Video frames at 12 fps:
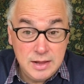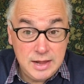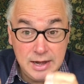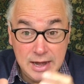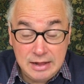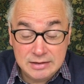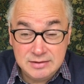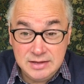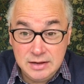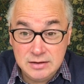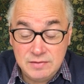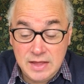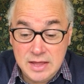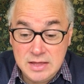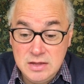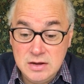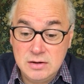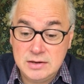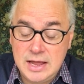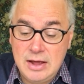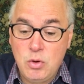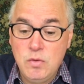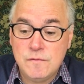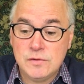and at the end of that year,
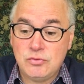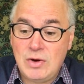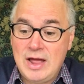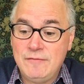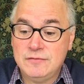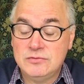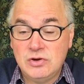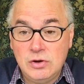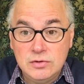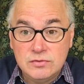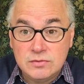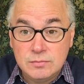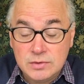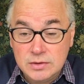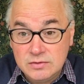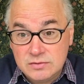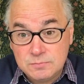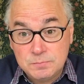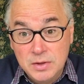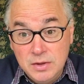that overdraft turns is